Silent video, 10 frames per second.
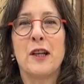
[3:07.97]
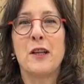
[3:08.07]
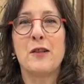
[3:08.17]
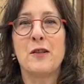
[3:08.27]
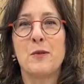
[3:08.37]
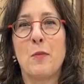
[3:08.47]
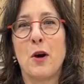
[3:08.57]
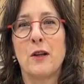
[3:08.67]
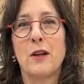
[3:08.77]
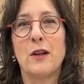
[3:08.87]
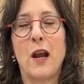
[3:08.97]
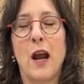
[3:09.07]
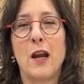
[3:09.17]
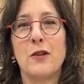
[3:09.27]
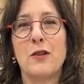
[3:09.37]
Kensington Market
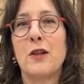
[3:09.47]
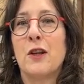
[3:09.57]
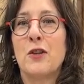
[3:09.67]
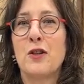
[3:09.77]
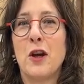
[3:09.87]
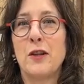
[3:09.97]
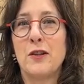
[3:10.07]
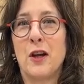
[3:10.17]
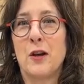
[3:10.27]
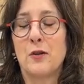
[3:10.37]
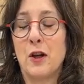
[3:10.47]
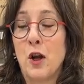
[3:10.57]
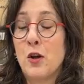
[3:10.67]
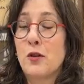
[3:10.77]
and Chinatown.